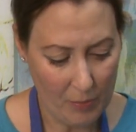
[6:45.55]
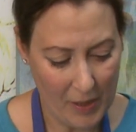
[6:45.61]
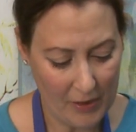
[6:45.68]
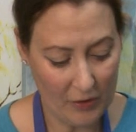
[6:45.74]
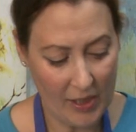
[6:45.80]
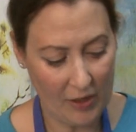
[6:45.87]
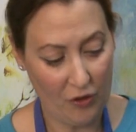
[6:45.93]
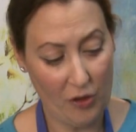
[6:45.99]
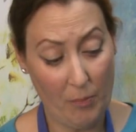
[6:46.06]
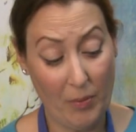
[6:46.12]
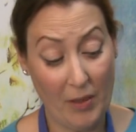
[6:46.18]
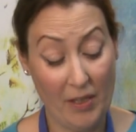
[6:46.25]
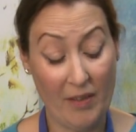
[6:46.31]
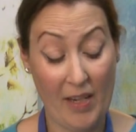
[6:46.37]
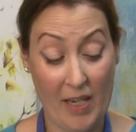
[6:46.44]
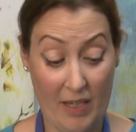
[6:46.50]
bag's actually
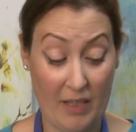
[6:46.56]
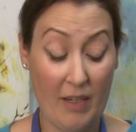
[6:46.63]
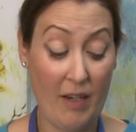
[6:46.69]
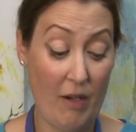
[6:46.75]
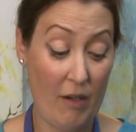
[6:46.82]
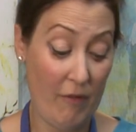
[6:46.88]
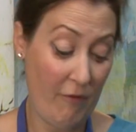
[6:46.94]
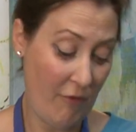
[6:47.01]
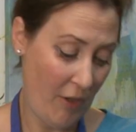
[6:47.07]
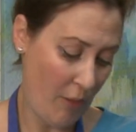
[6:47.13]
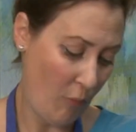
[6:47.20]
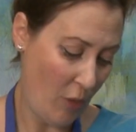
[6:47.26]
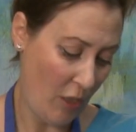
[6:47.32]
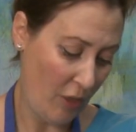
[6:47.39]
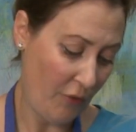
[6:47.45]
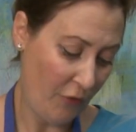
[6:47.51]
been taken care of very
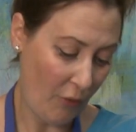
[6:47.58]
well.